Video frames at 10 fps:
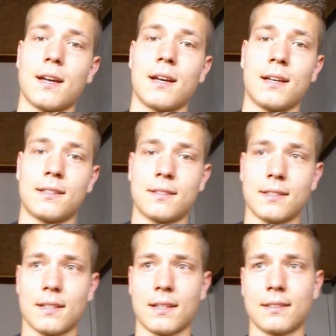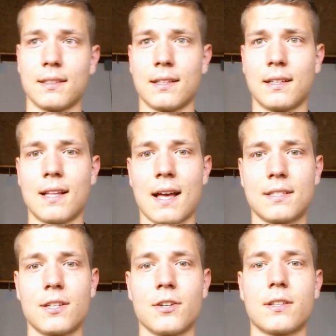at the
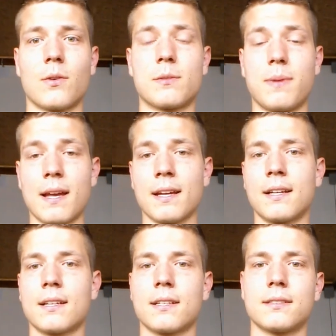last years I was playing,